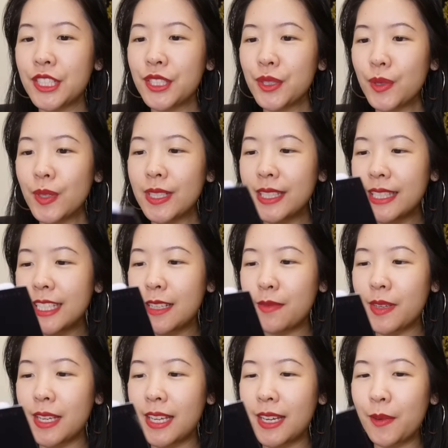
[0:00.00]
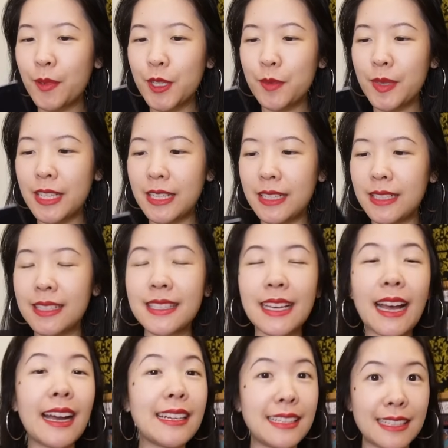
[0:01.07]
short and steamy, which means
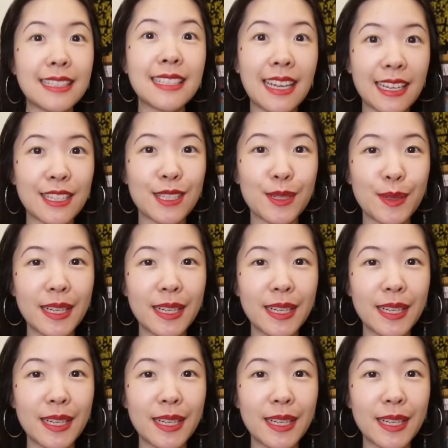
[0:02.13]
I need to get to